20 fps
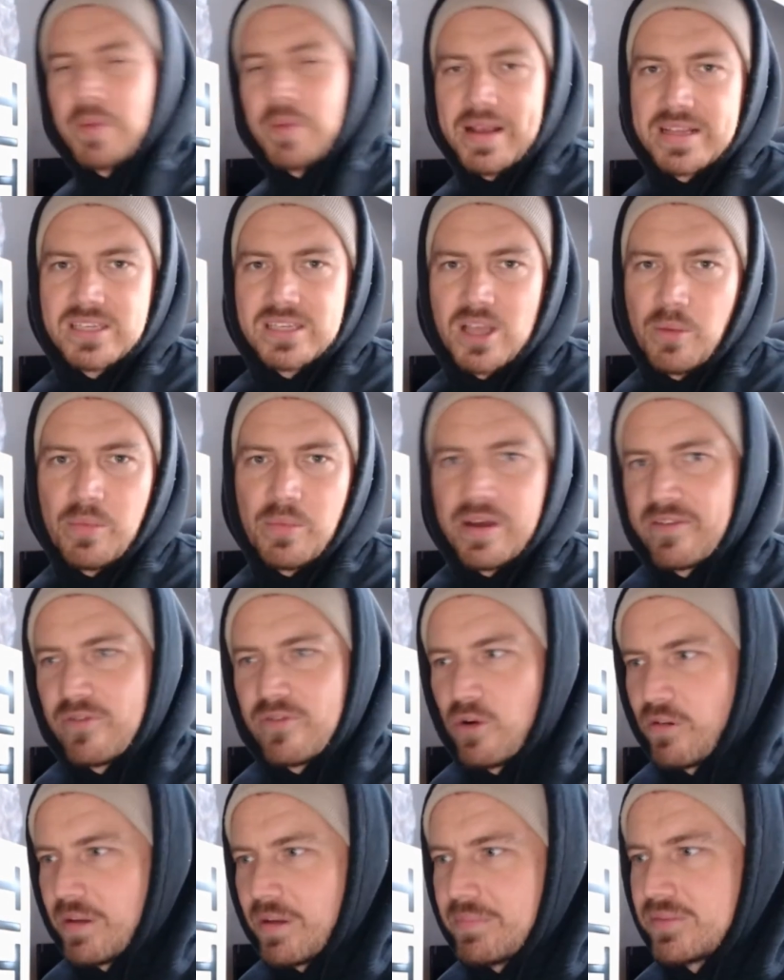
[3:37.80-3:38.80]
somewhere for
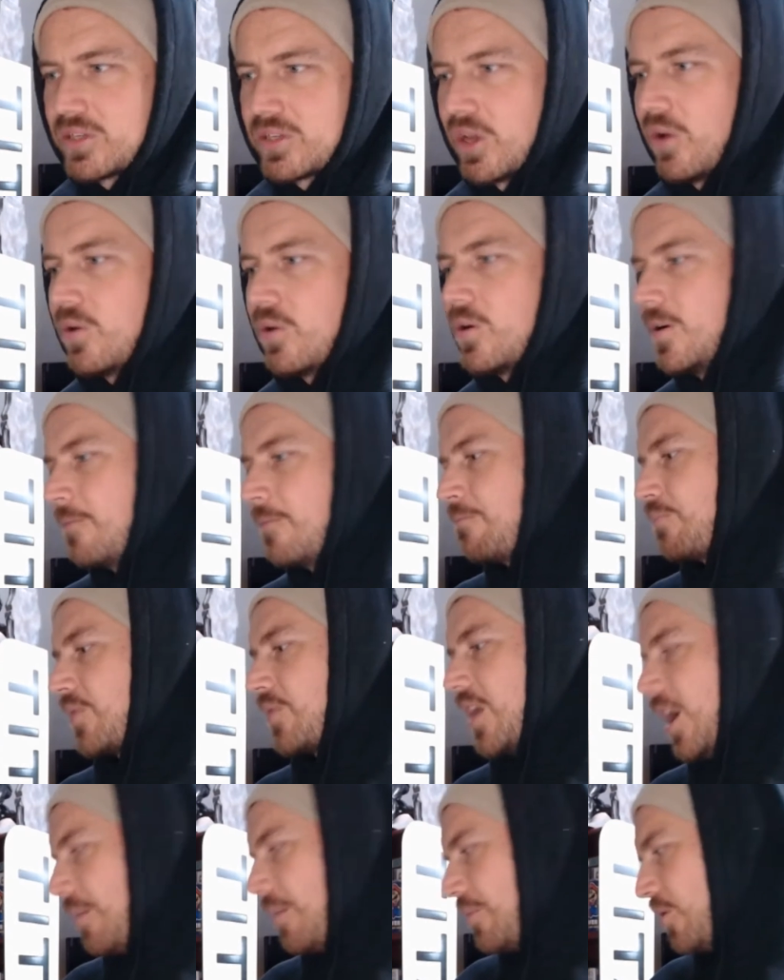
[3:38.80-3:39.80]
him, so
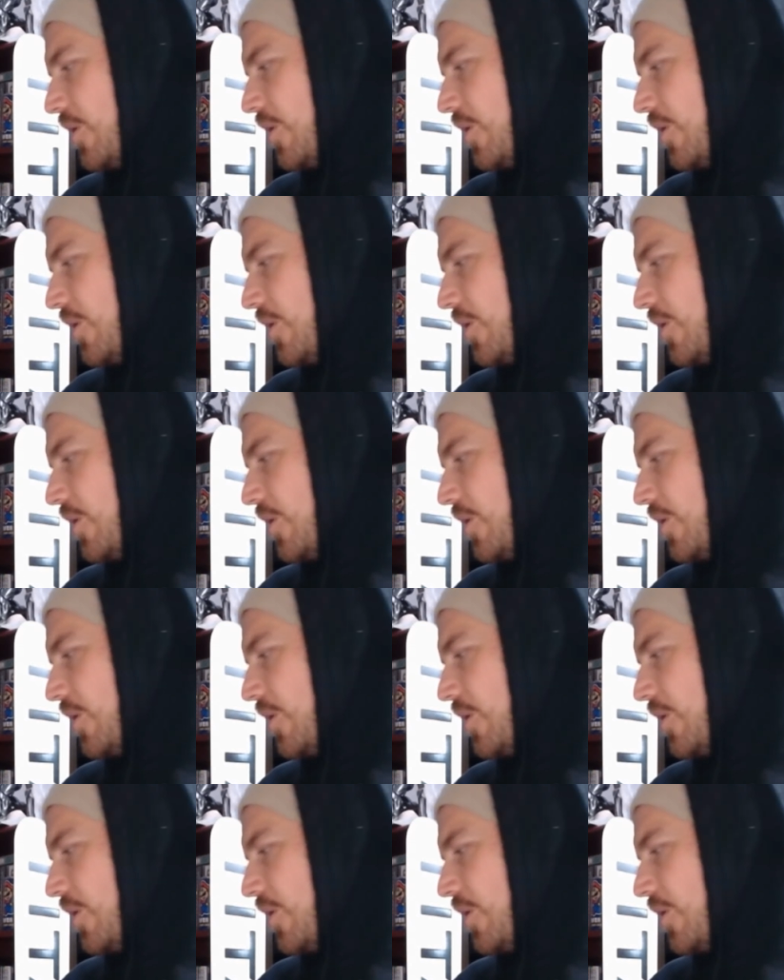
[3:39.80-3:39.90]
I'll put him